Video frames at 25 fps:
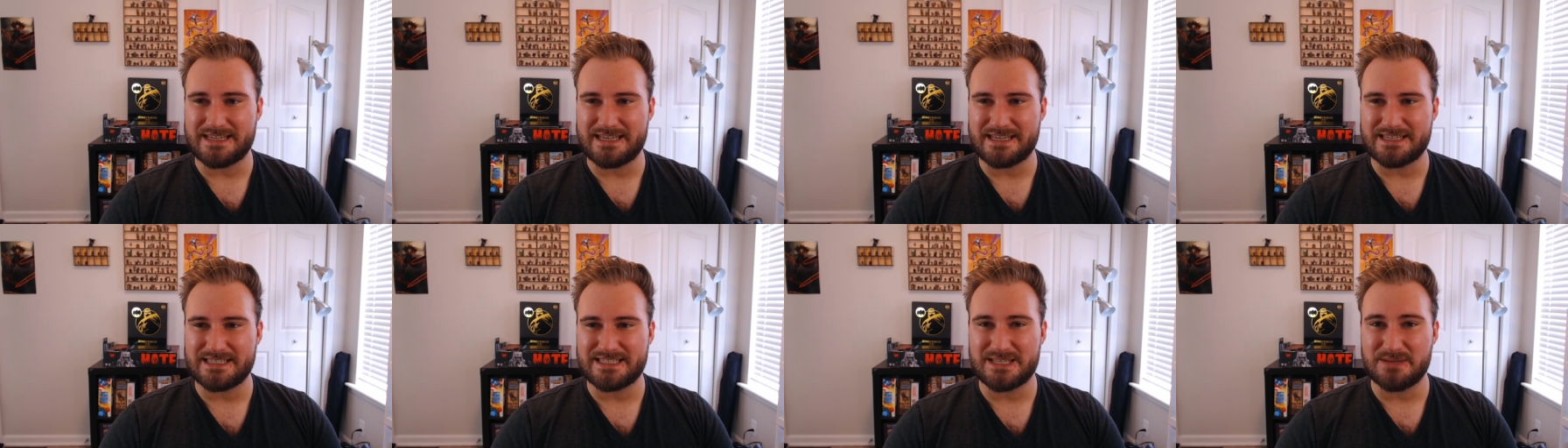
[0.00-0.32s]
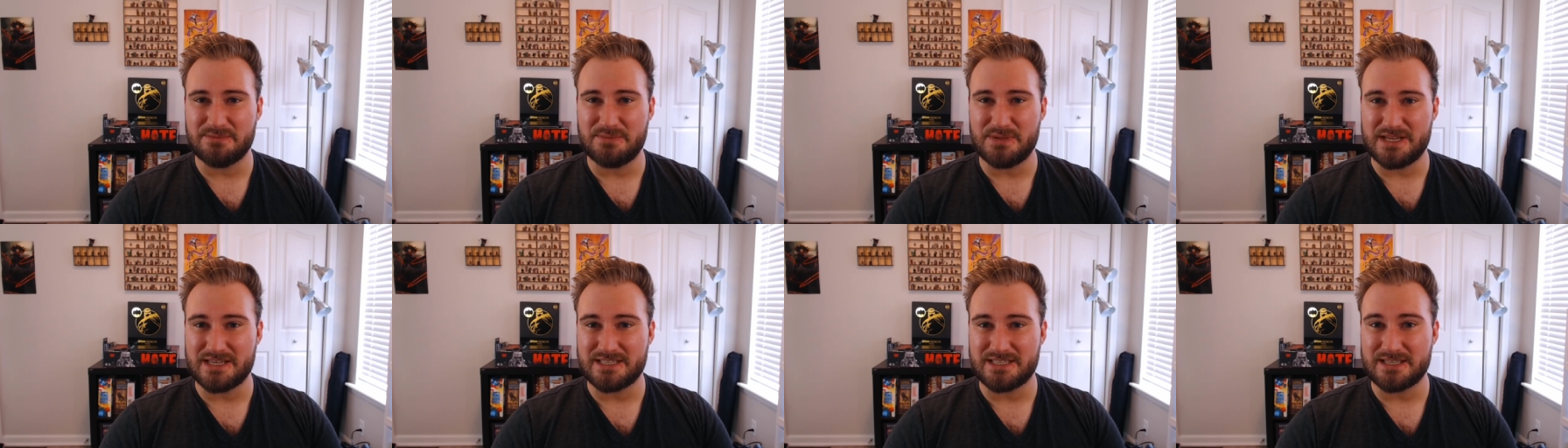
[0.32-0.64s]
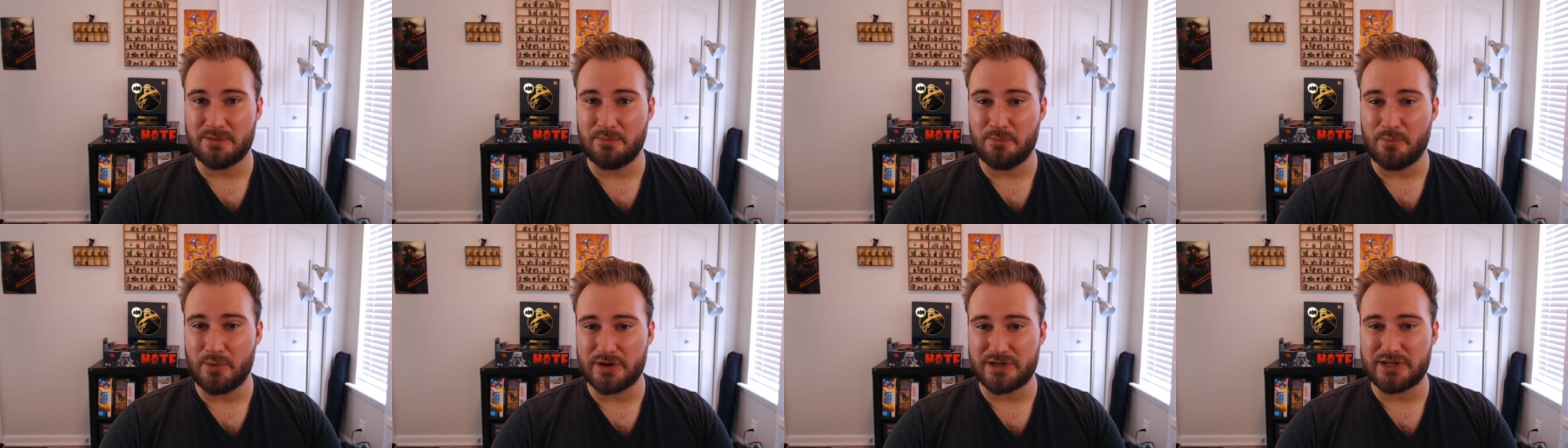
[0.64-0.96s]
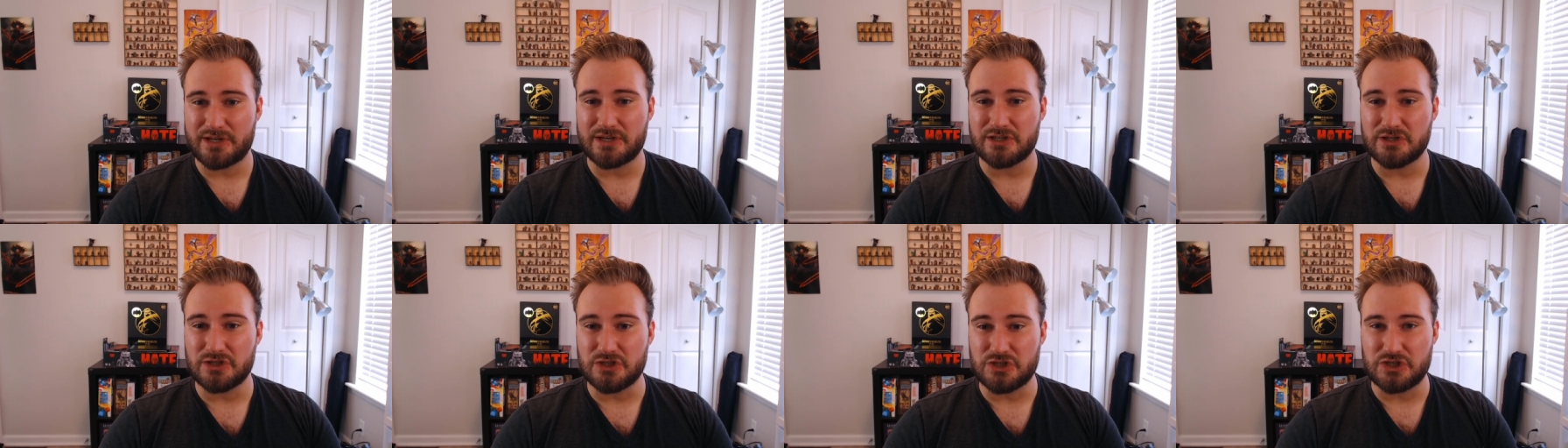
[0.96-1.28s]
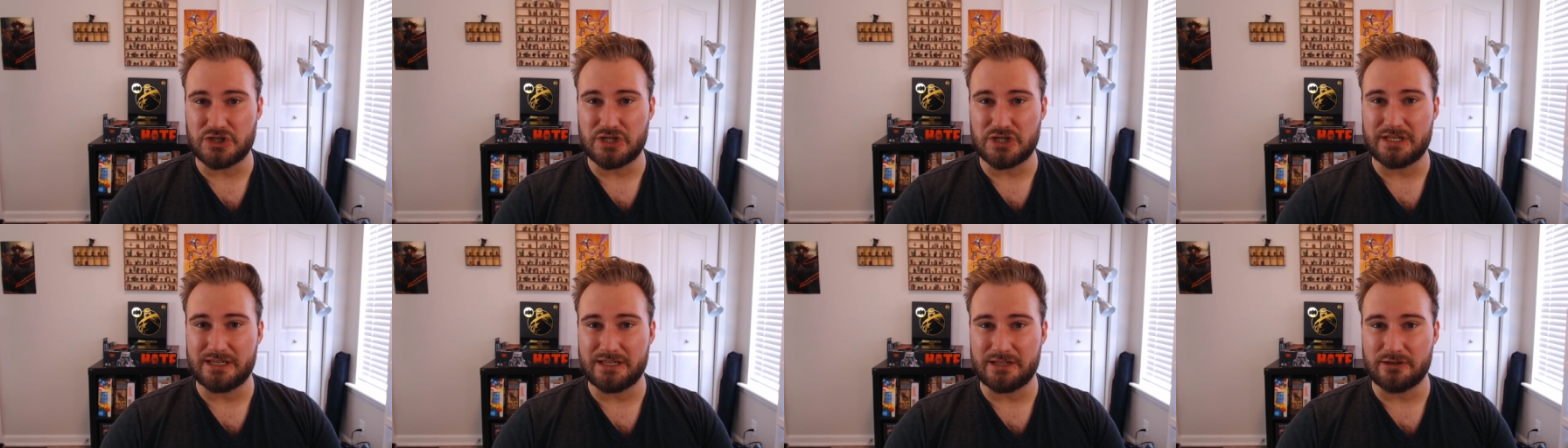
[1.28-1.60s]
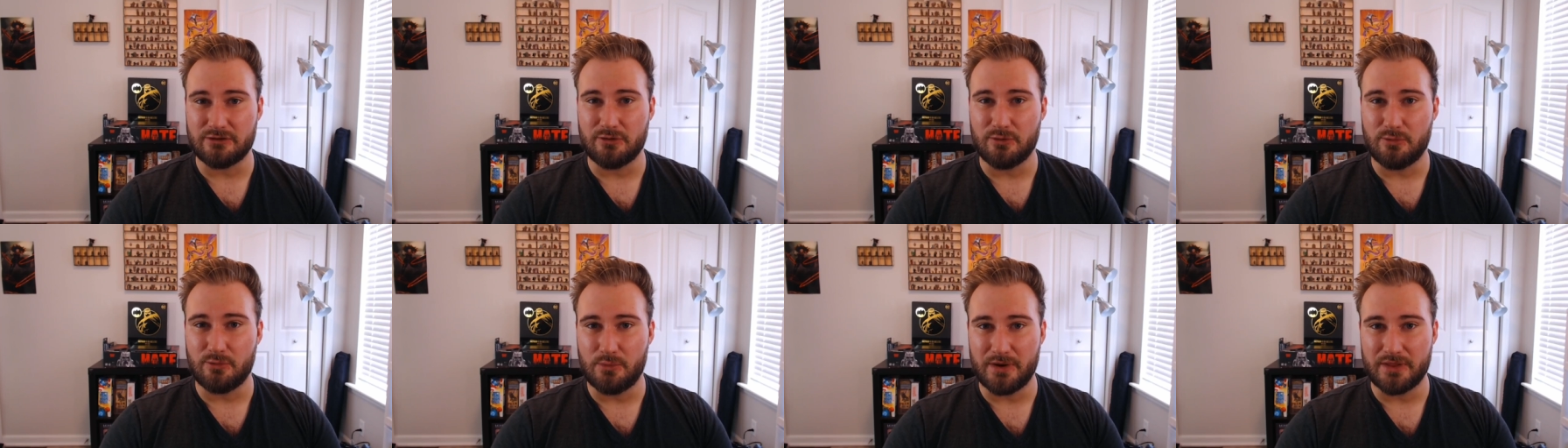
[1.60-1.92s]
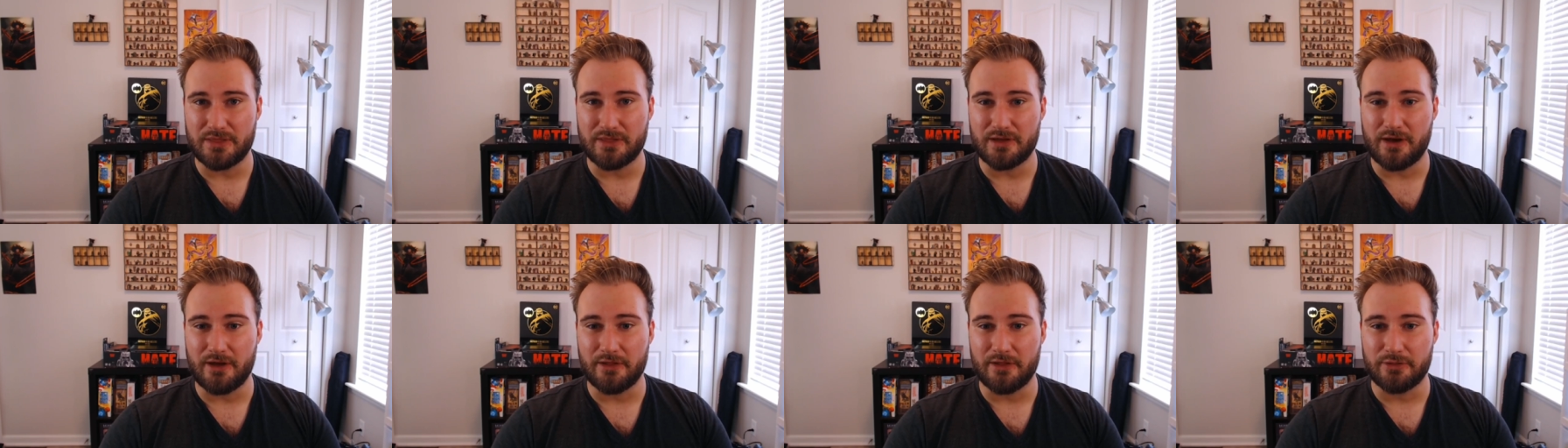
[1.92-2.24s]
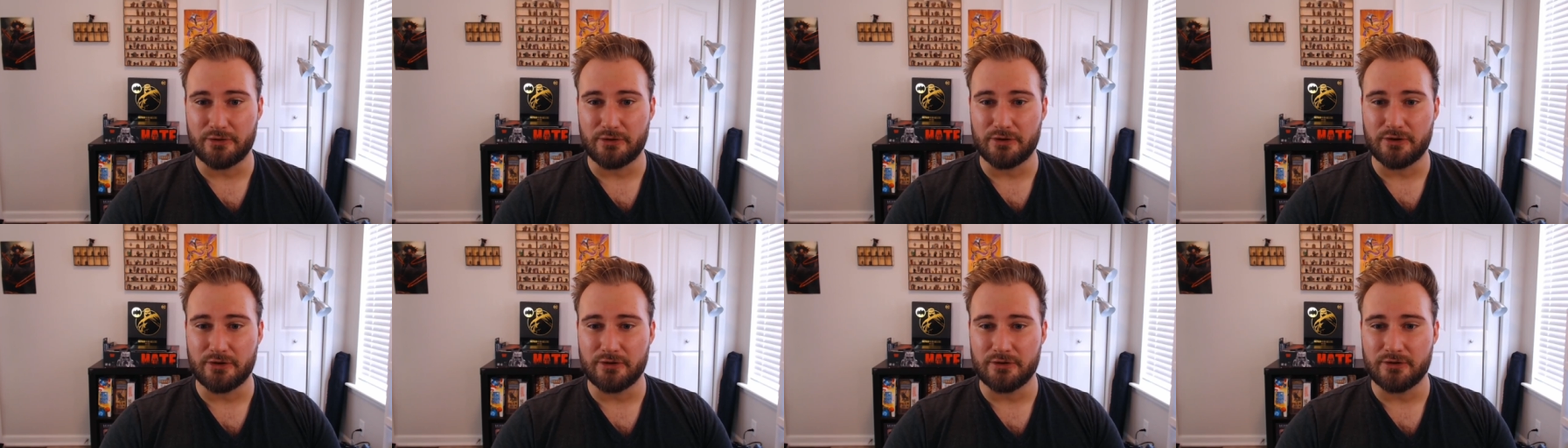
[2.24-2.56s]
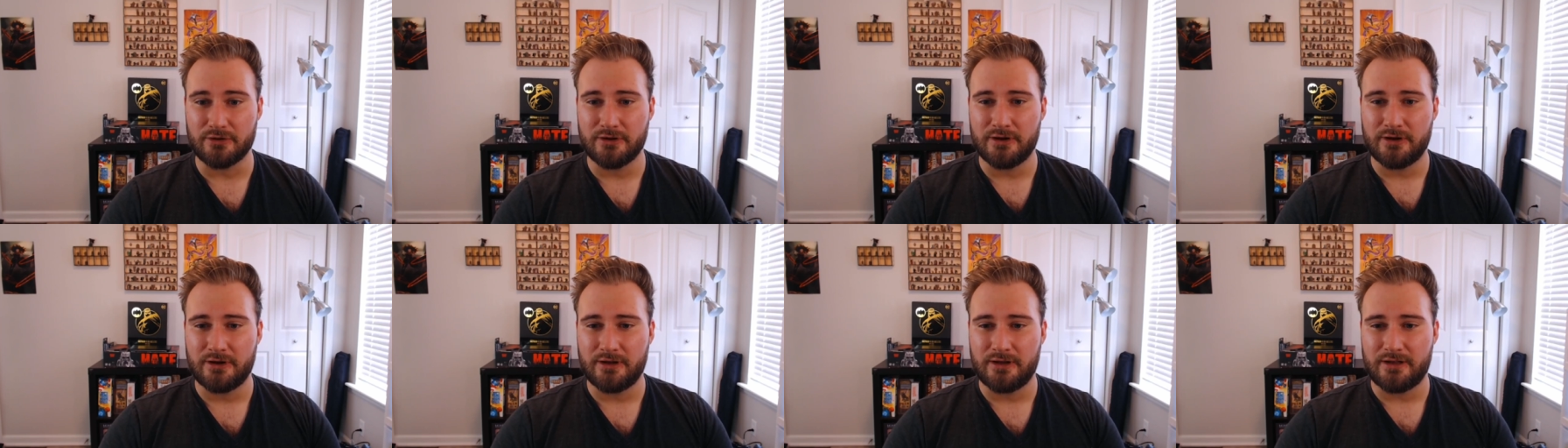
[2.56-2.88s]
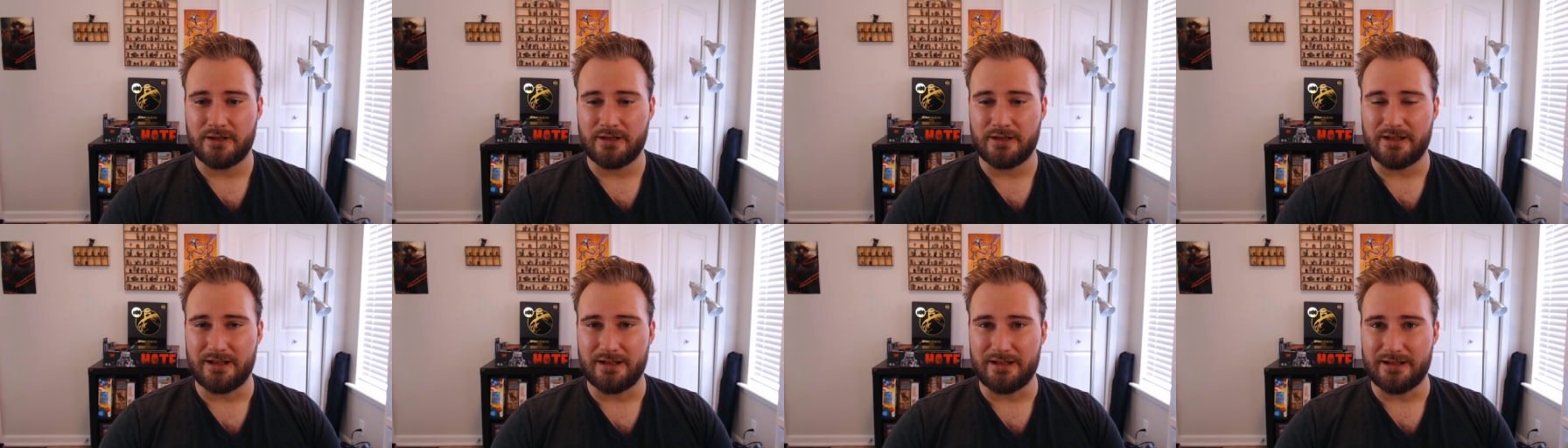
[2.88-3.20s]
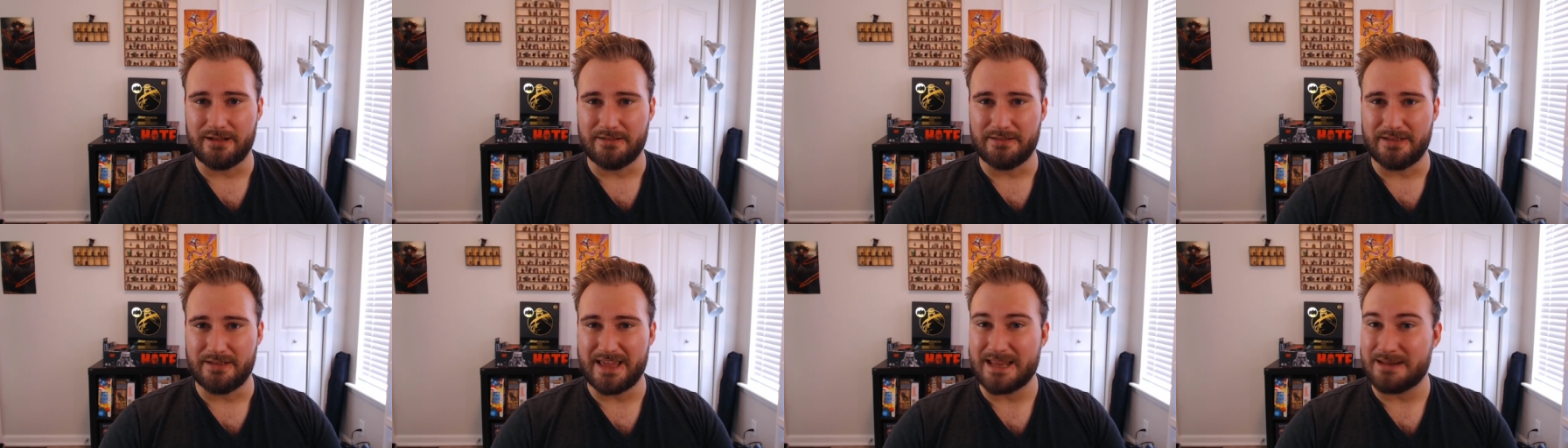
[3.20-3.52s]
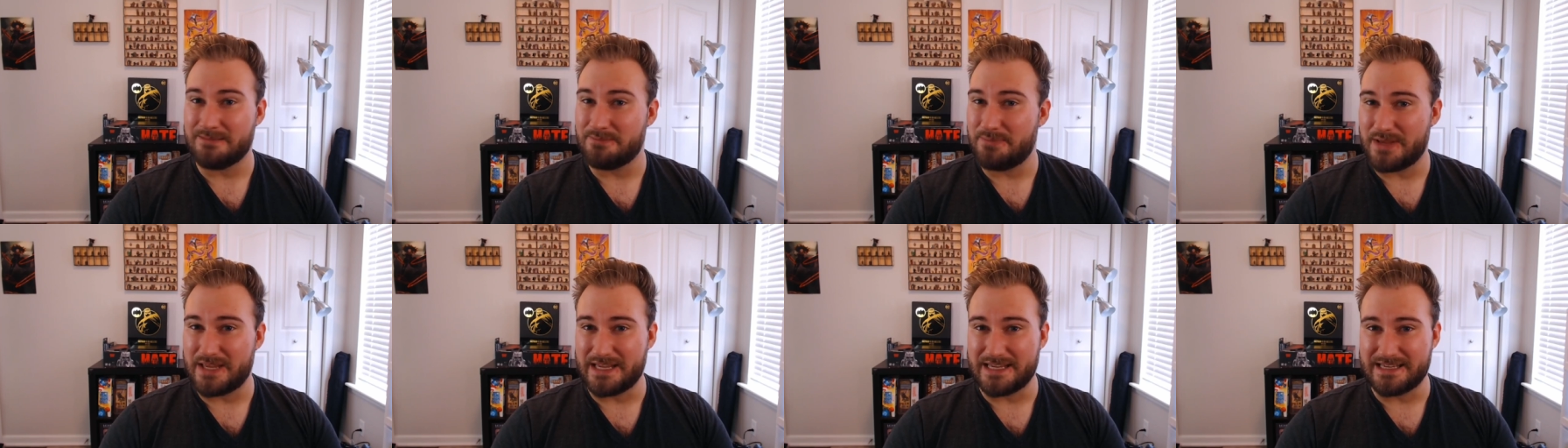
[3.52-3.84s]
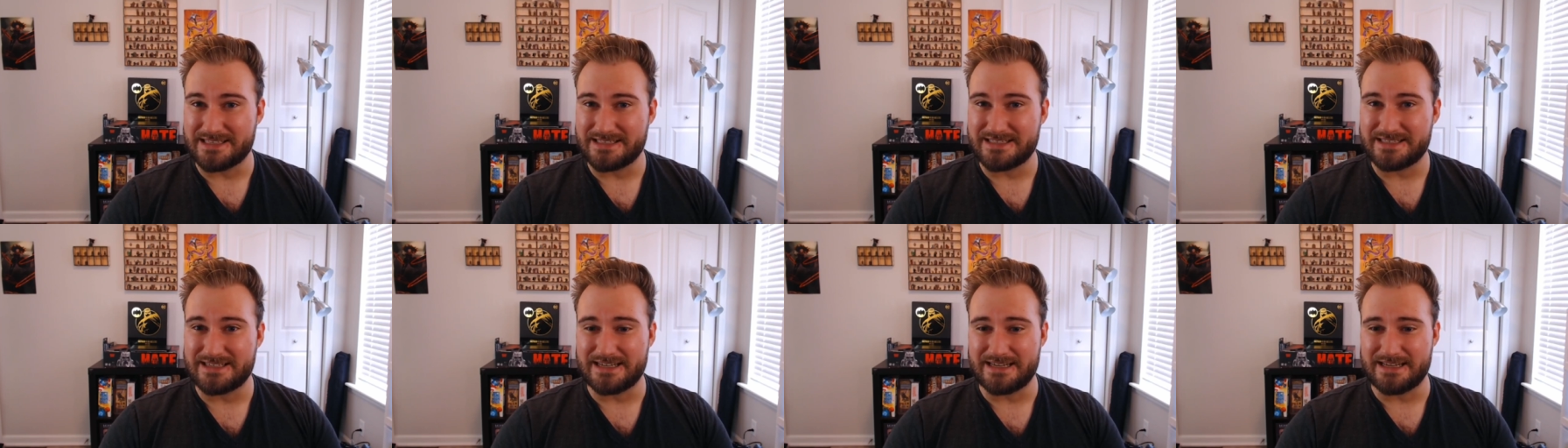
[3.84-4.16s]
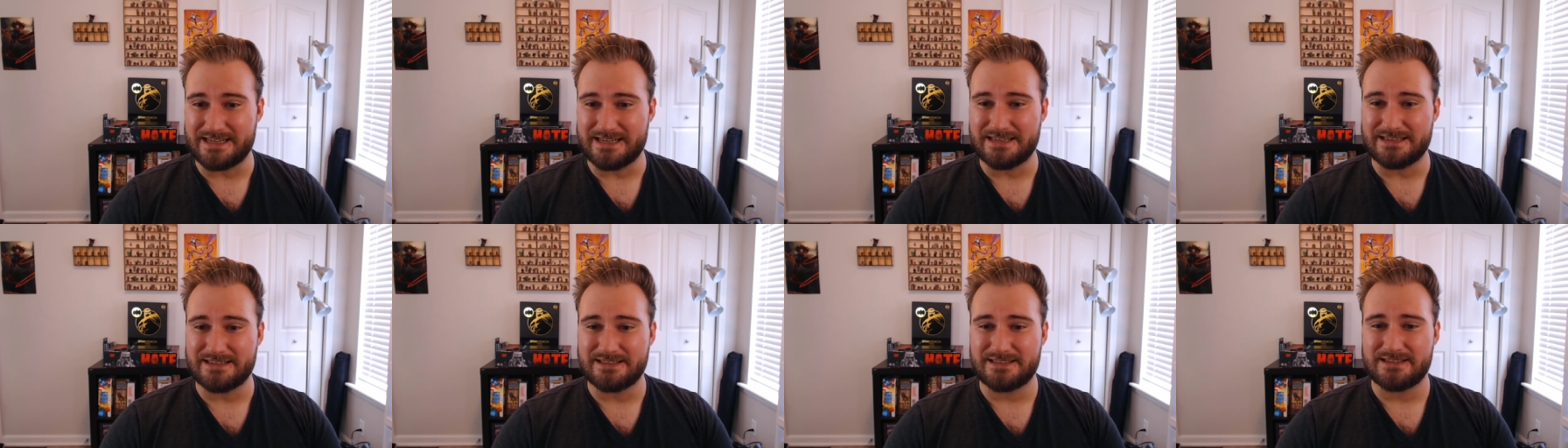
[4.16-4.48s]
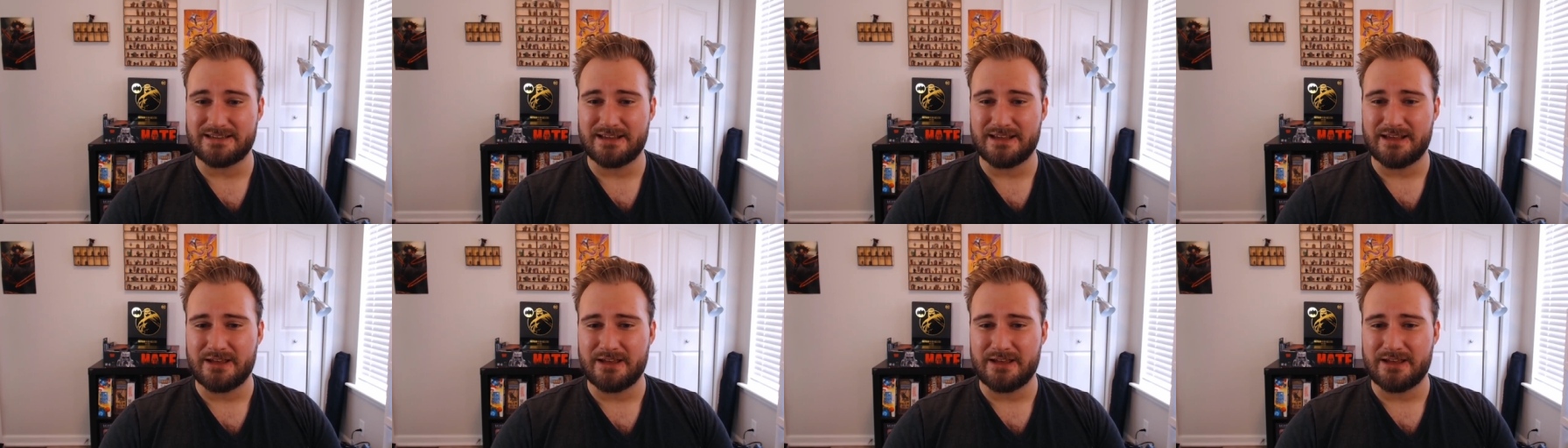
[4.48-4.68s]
to be somewhat congenial with other NPCs.